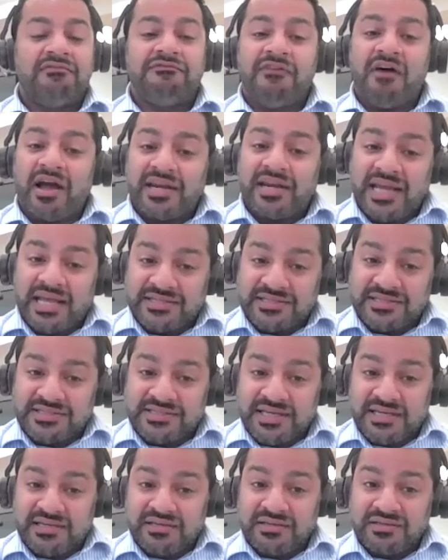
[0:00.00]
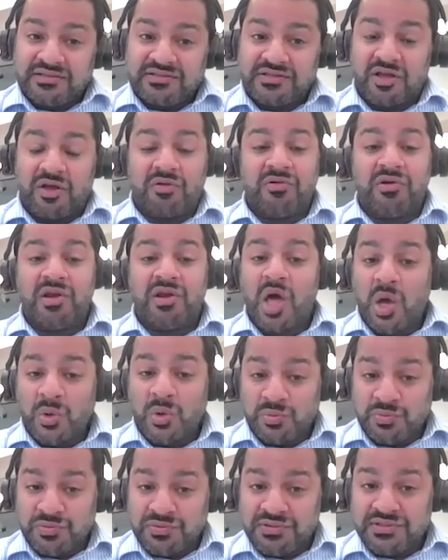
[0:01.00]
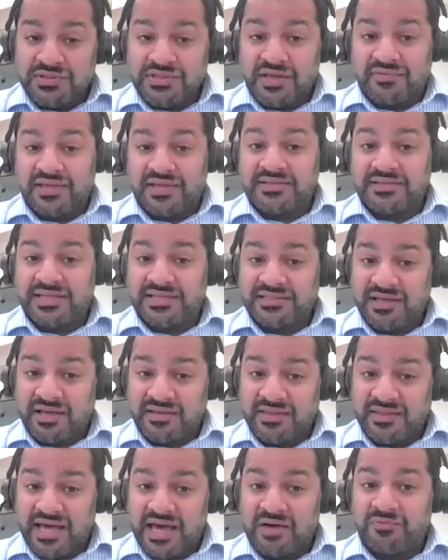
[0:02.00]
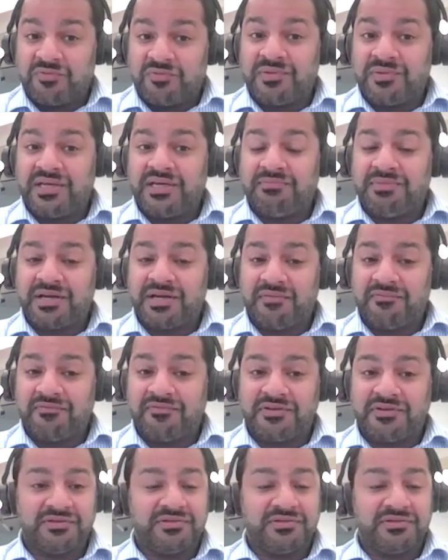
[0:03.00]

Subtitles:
Financing, so loans, I think things like that will become.